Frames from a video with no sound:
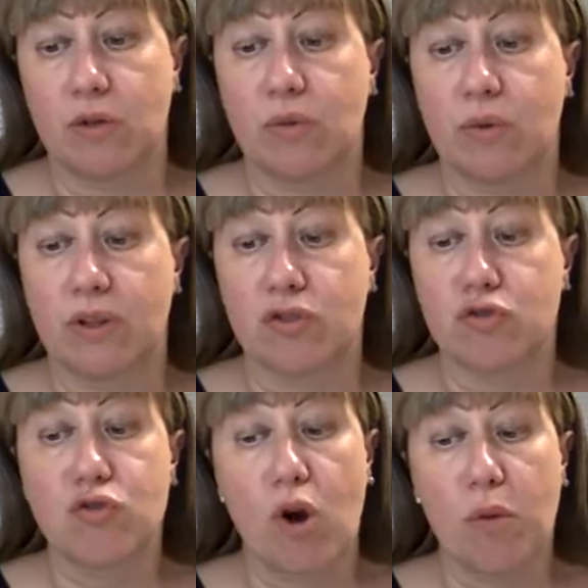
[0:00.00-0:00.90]
with
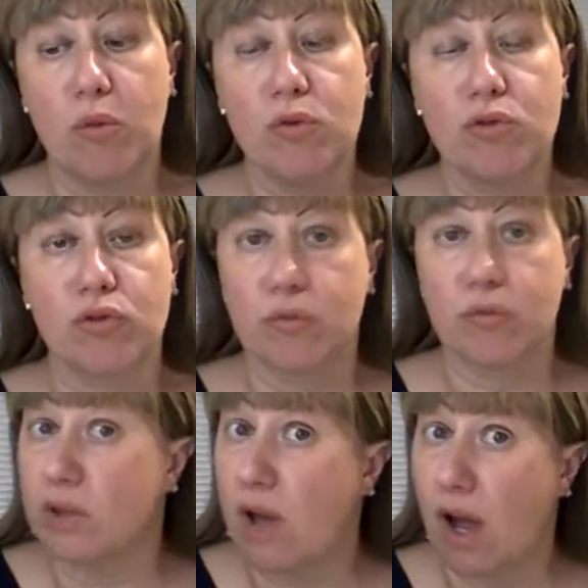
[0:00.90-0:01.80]
troubles
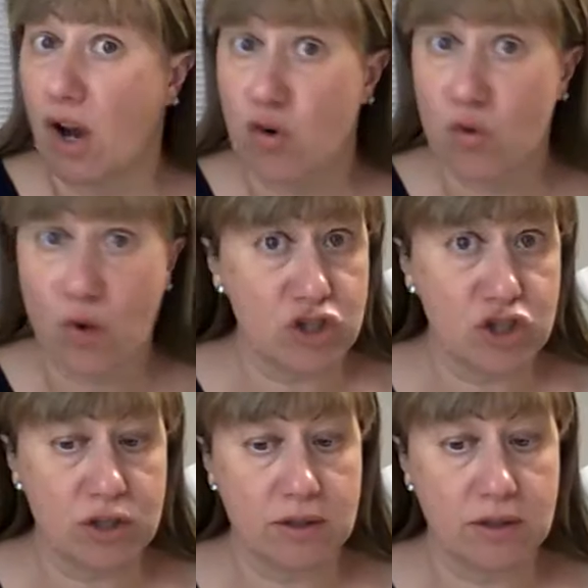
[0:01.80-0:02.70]
but not
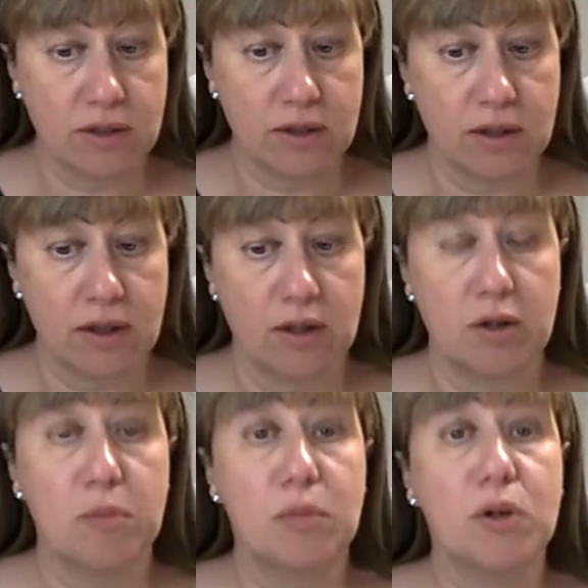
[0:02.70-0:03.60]
crushed,
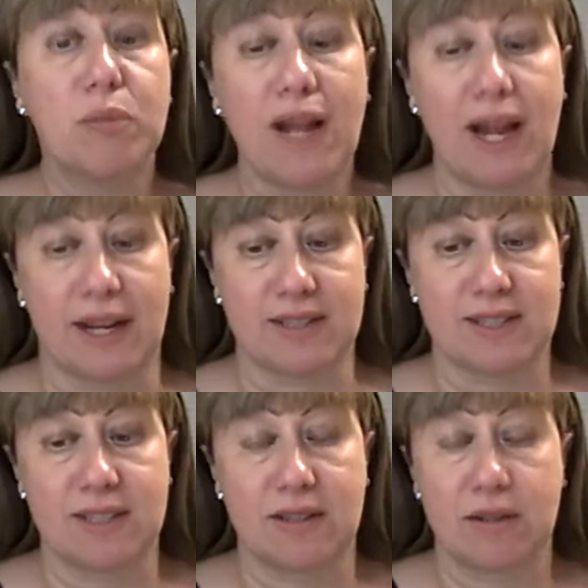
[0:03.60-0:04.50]

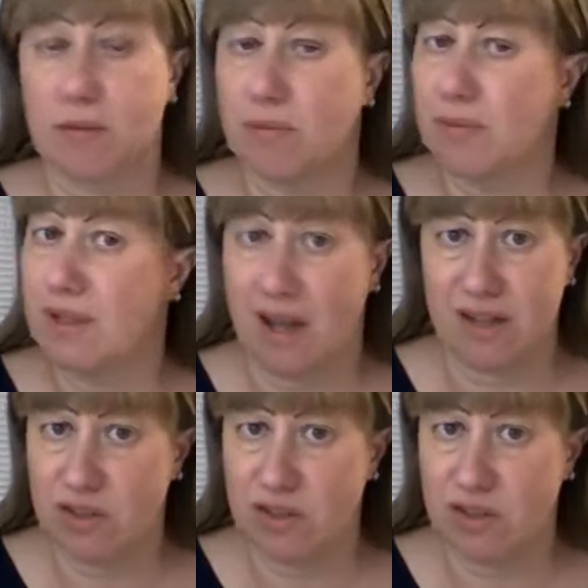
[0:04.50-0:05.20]
perplexed but not